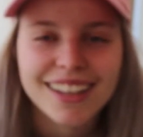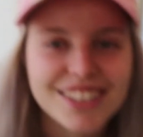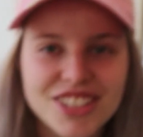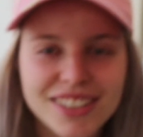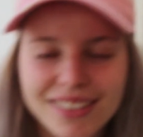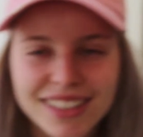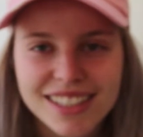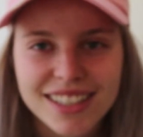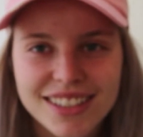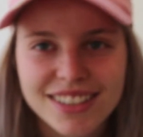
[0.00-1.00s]
can still
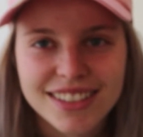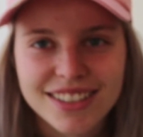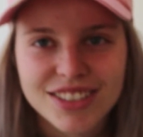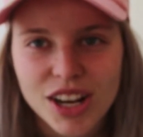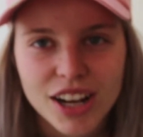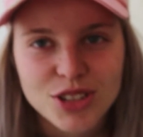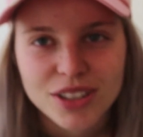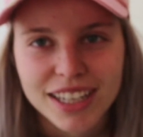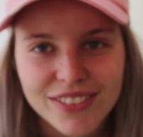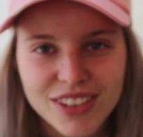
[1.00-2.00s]
listen to
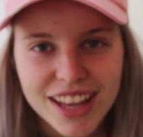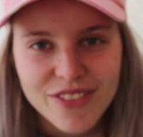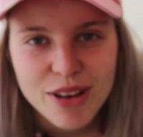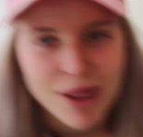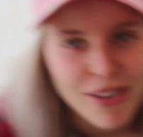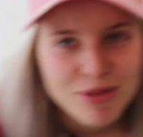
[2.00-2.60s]
country even if I'm not